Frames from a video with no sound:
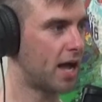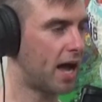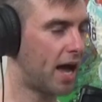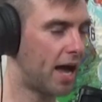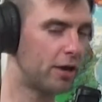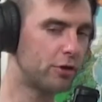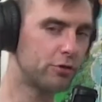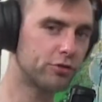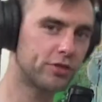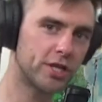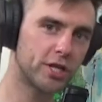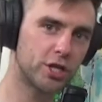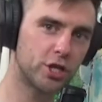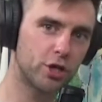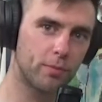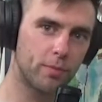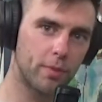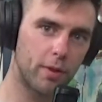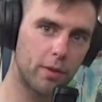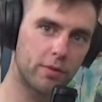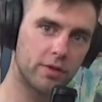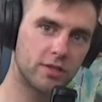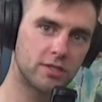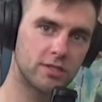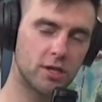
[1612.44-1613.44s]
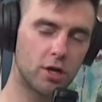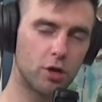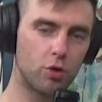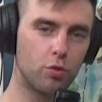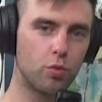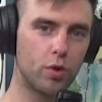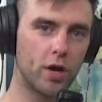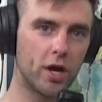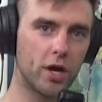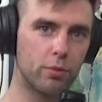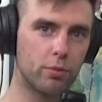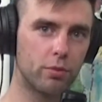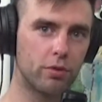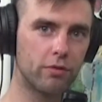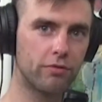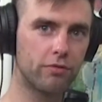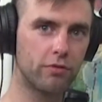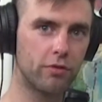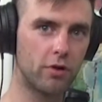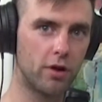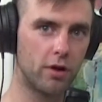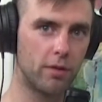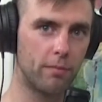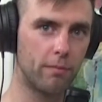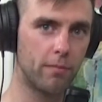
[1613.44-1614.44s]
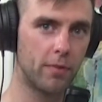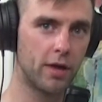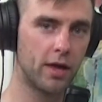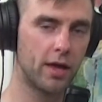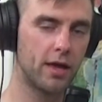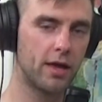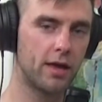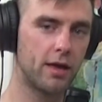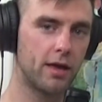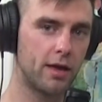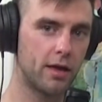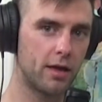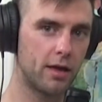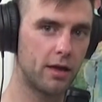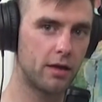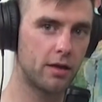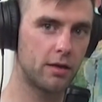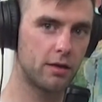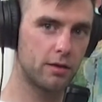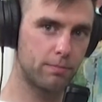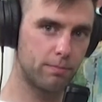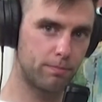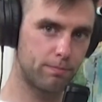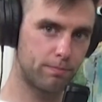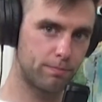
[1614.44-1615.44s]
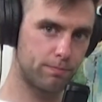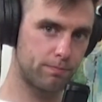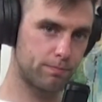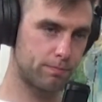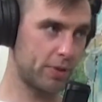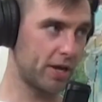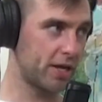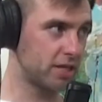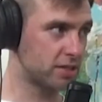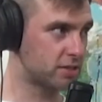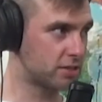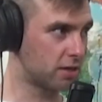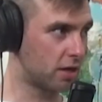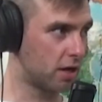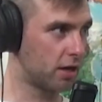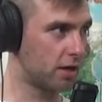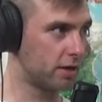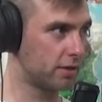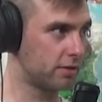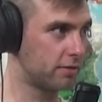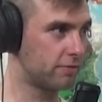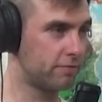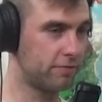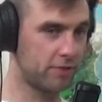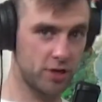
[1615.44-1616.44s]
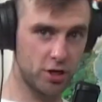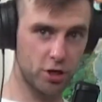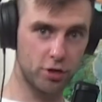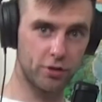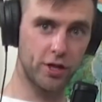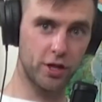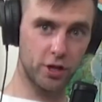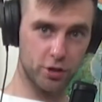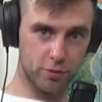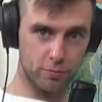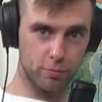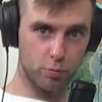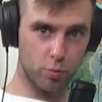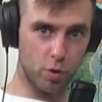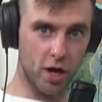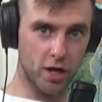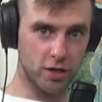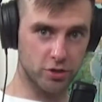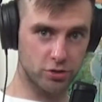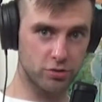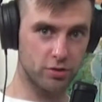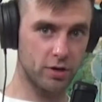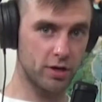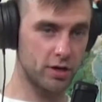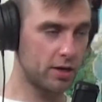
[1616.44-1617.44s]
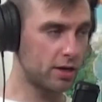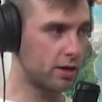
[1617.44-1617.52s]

I don't think you'll be able to tell where we're from based on the video that you're watching right